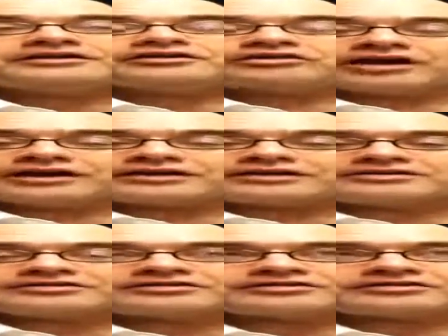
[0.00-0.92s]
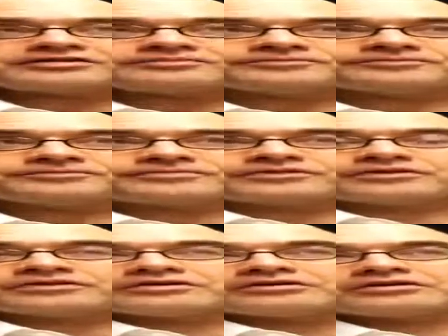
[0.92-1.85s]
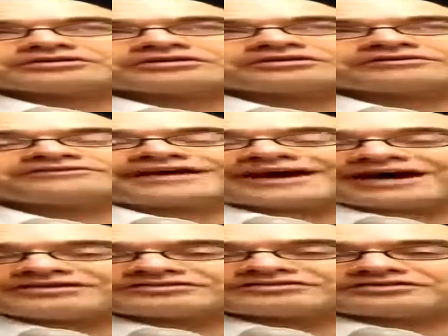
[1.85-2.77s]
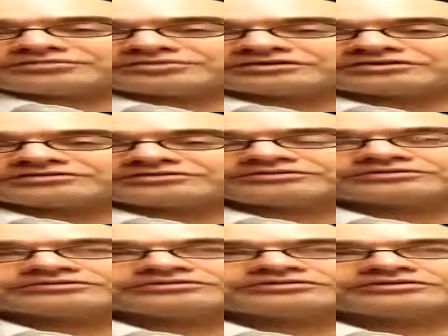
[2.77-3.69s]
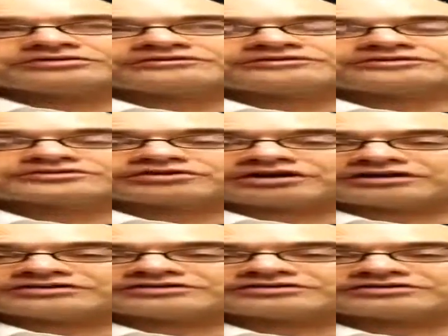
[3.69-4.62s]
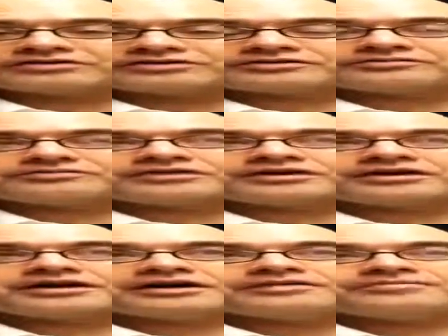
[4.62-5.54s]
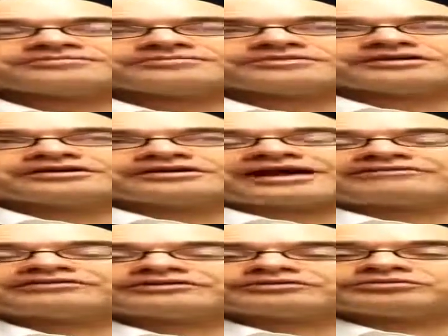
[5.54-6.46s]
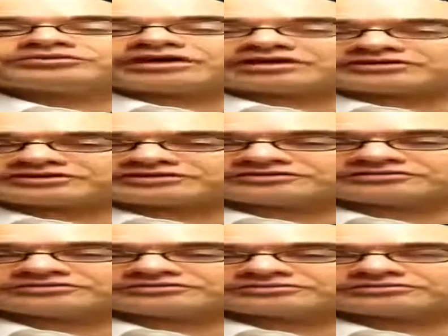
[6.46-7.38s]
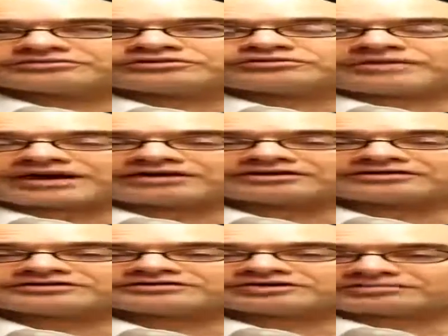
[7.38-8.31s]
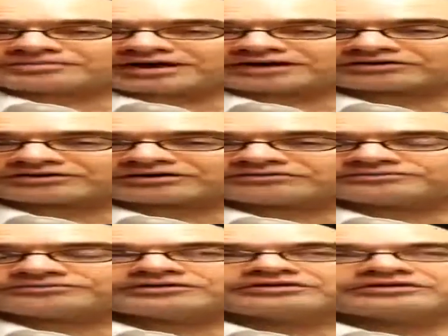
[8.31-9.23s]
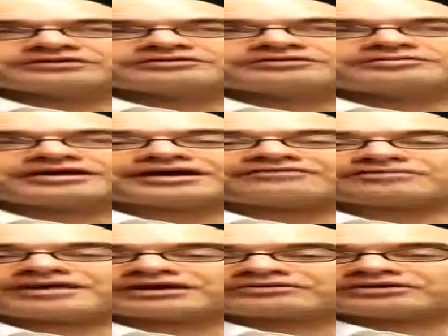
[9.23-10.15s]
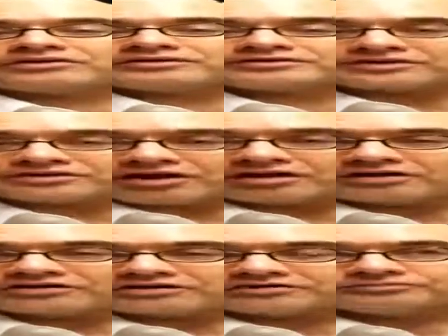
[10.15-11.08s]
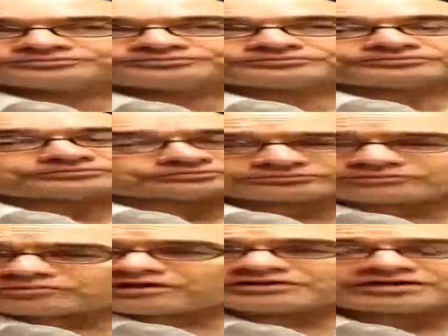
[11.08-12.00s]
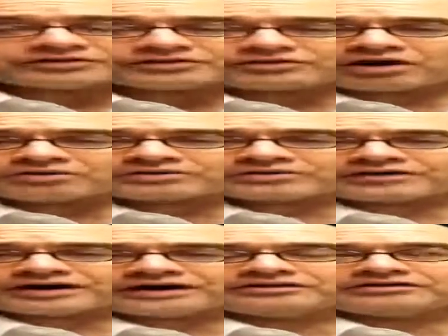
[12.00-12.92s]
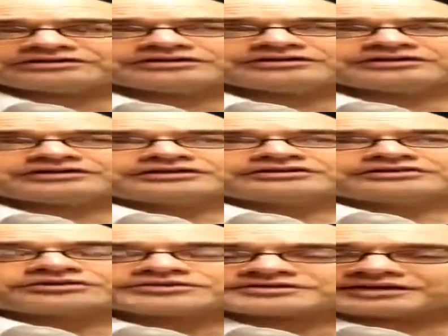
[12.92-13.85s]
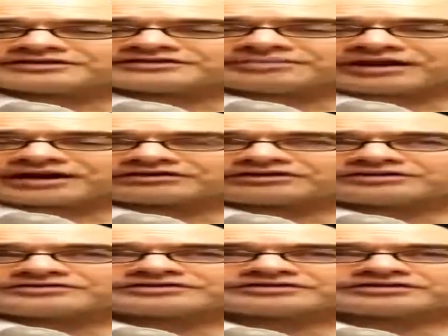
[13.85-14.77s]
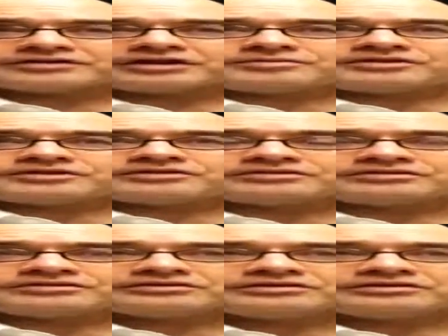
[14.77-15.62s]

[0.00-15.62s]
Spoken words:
in a lot of cases, a vast number of astrologers have a liberal arts, humanities type background. They may have a background in psychology. Nothing wrong with that. Those kinds of backgrounds can come in,